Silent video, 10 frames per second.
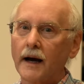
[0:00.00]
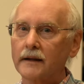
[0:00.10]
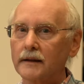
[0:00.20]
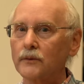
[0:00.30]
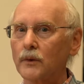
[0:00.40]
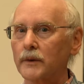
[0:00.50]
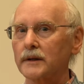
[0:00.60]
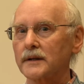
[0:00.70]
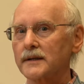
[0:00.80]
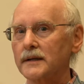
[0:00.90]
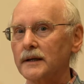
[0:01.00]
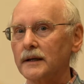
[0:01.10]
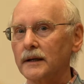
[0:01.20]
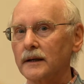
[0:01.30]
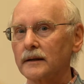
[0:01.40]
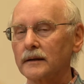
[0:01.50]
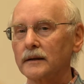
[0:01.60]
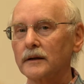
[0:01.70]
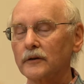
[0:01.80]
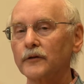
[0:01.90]
I think what we're going to see in the
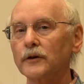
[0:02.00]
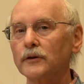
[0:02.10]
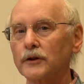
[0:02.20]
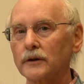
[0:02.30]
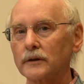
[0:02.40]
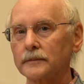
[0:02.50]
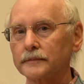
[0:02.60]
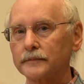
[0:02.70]
near future